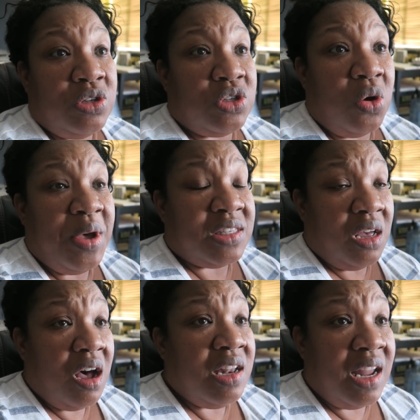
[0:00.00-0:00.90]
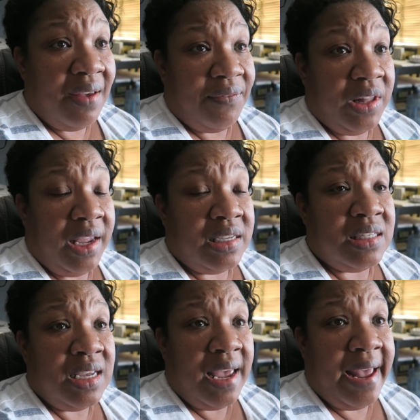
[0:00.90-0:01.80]
So it's on
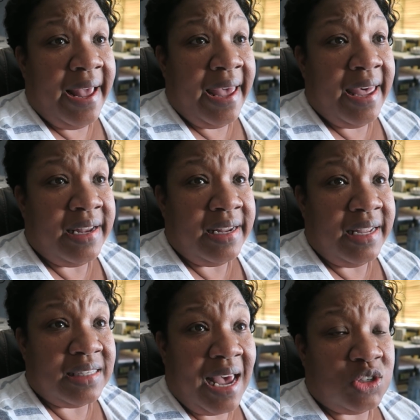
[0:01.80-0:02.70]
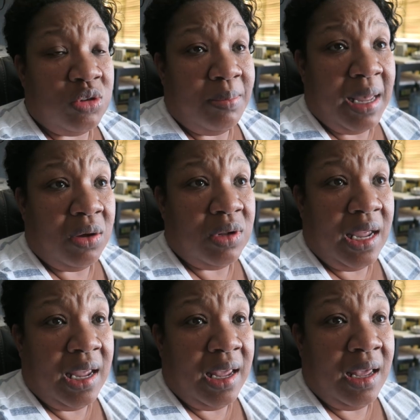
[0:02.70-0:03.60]
Netflix, and it's actually about
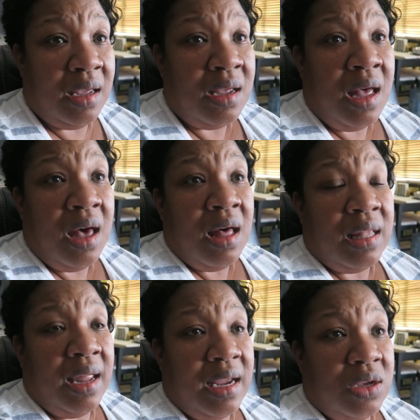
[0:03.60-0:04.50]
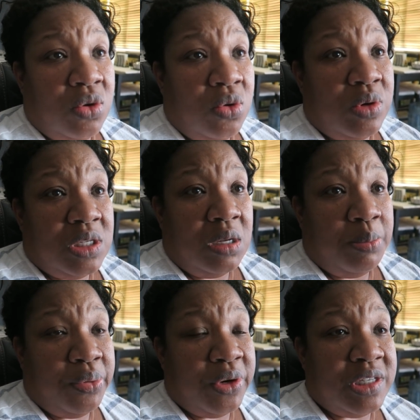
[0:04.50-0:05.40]
a lady who is
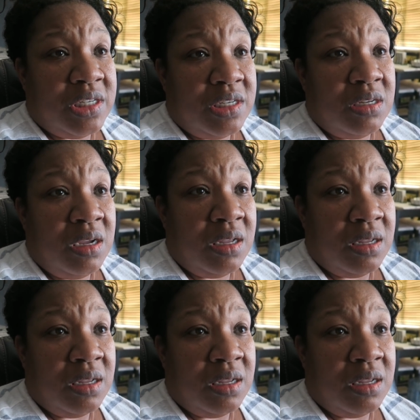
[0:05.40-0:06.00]
in prison